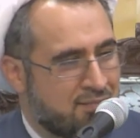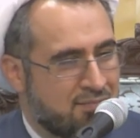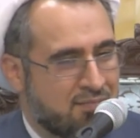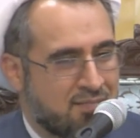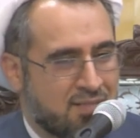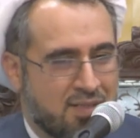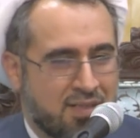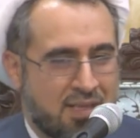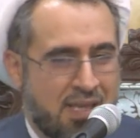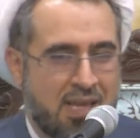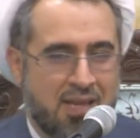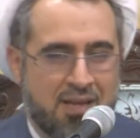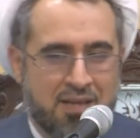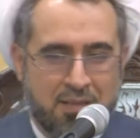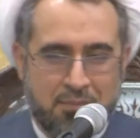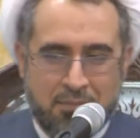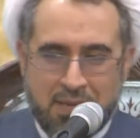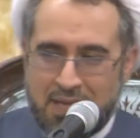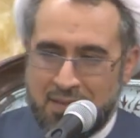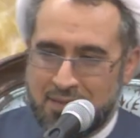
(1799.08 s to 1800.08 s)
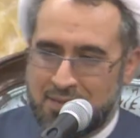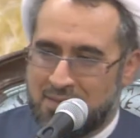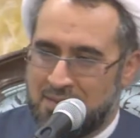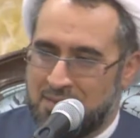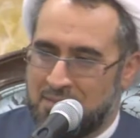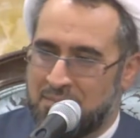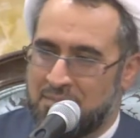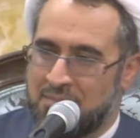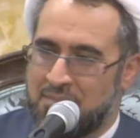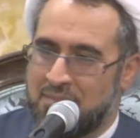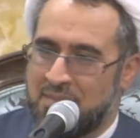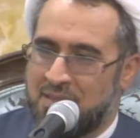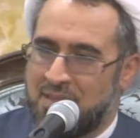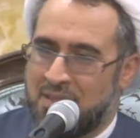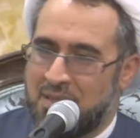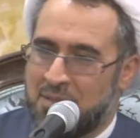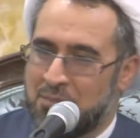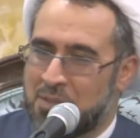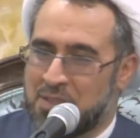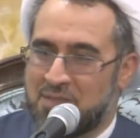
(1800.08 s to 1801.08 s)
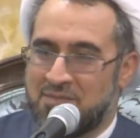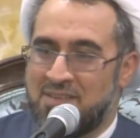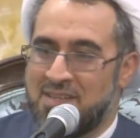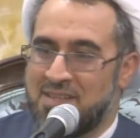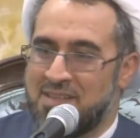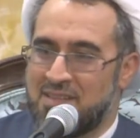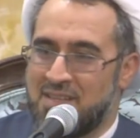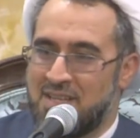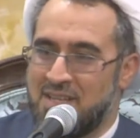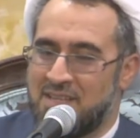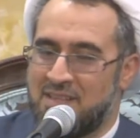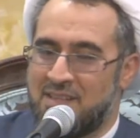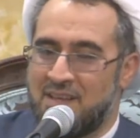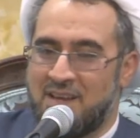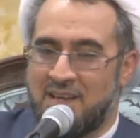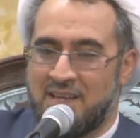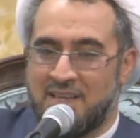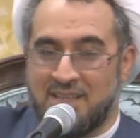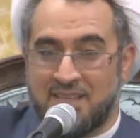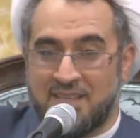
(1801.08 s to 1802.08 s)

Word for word: cared about them. But when they die, they